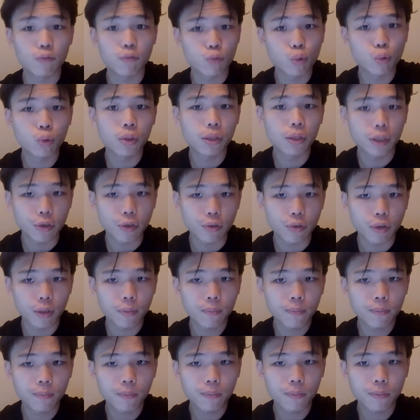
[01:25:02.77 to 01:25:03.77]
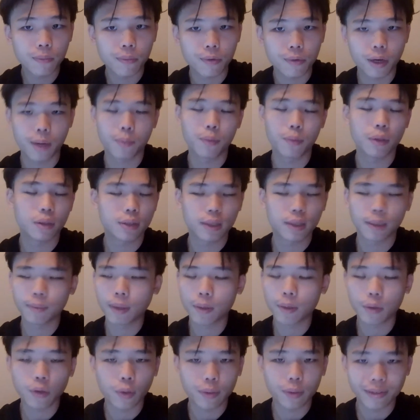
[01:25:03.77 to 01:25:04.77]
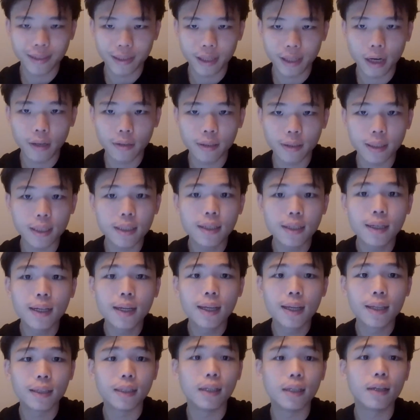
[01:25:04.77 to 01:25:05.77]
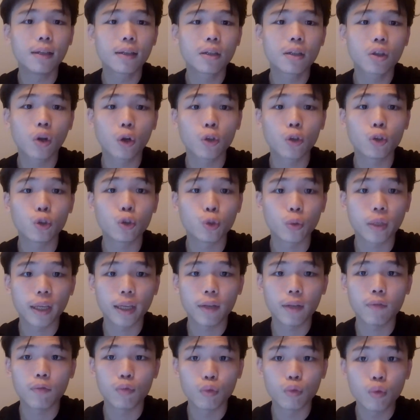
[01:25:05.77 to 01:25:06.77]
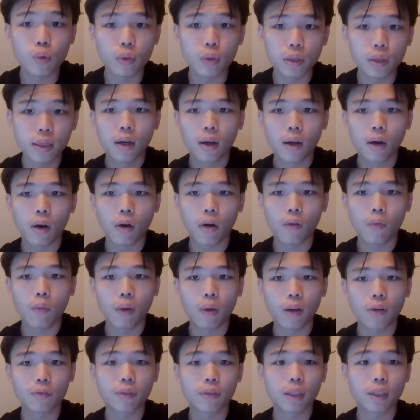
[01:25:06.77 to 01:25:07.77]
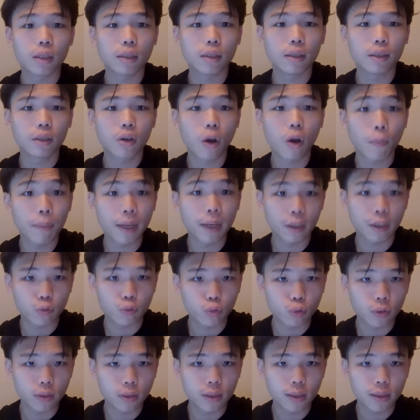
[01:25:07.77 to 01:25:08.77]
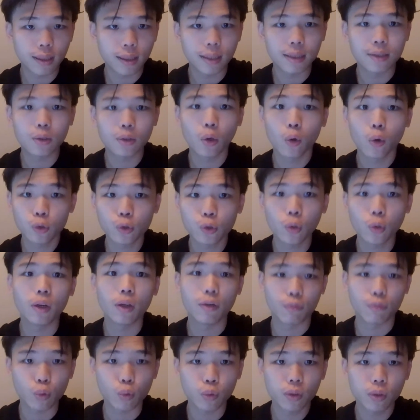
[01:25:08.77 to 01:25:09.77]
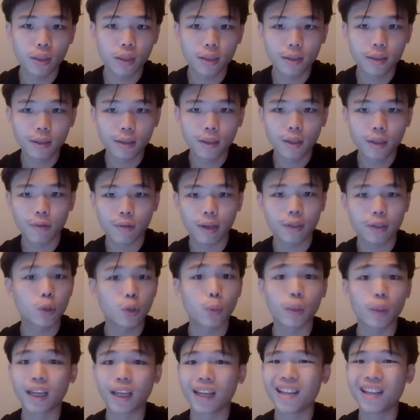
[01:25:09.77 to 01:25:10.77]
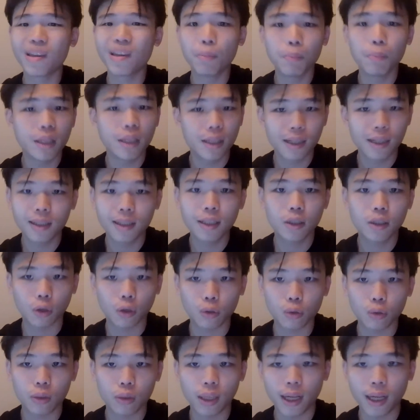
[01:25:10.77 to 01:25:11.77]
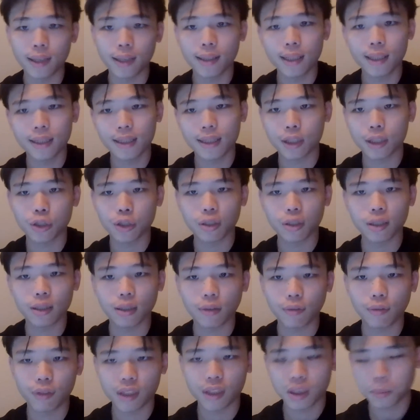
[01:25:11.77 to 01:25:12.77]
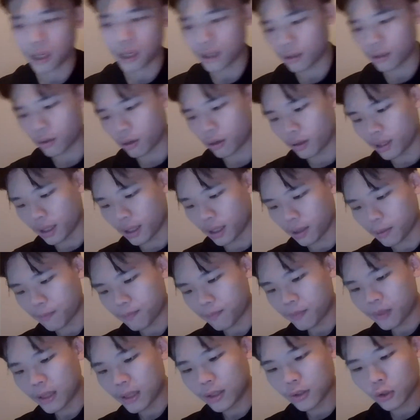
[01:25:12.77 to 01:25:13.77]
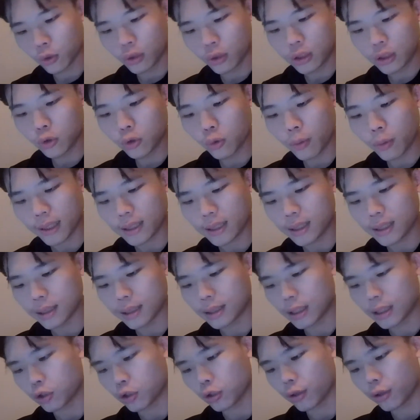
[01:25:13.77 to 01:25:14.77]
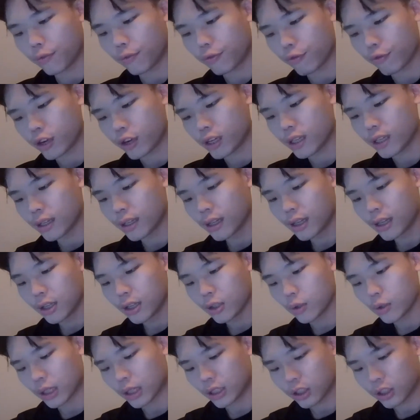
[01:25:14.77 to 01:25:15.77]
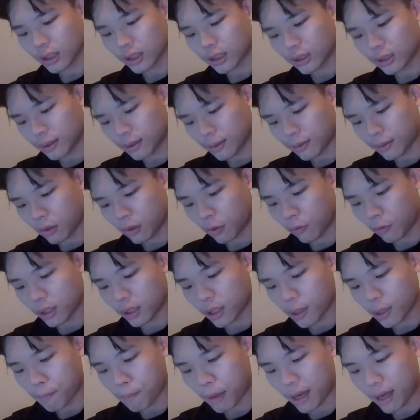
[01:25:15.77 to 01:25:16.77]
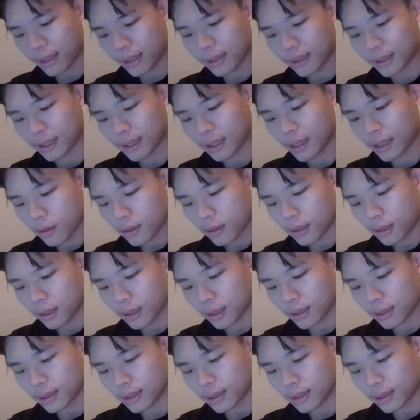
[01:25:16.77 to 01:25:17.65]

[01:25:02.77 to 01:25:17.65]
root theorem, right, we sometimes call it CRT, the conjugate root of one of the complex roots is also a root, right? So we can immediately conclude that, and that's actually the first part. Okay, so these 2 marks here is actually free. You can just over here part A say that